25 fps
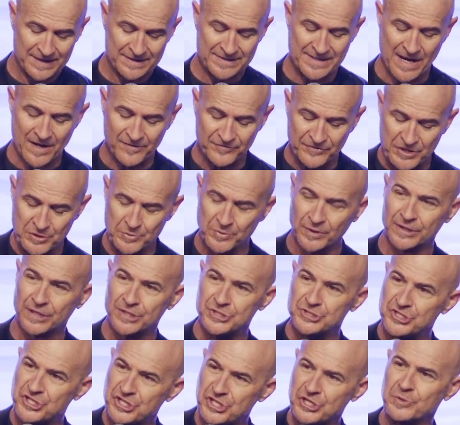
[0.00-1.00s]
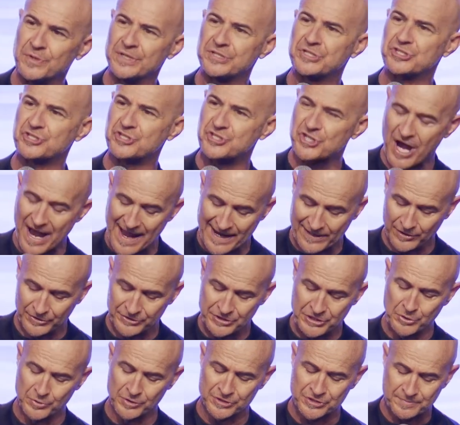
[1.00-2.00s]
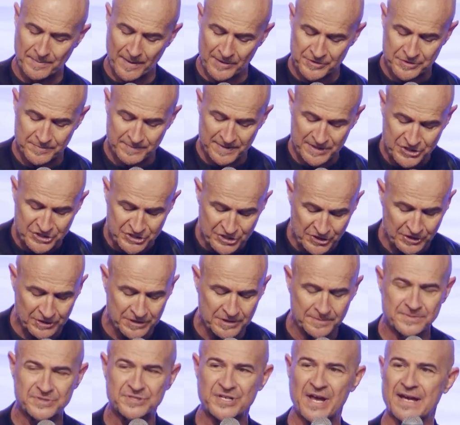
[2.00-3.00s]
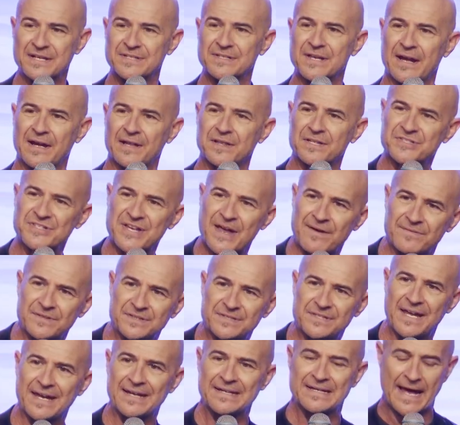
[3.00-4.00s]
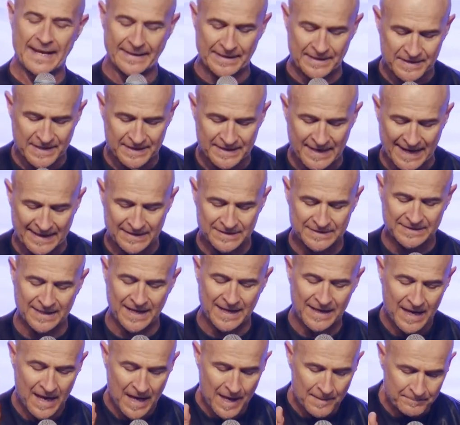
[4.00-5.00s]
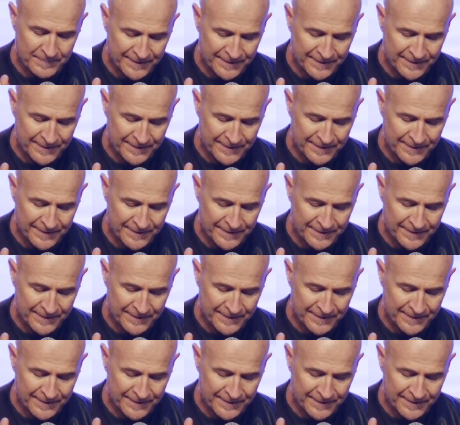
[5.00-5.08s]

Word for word: Now, if you were a Jewish child, you were supposed to be circumcised, not on the 7th day, not on the 9th day,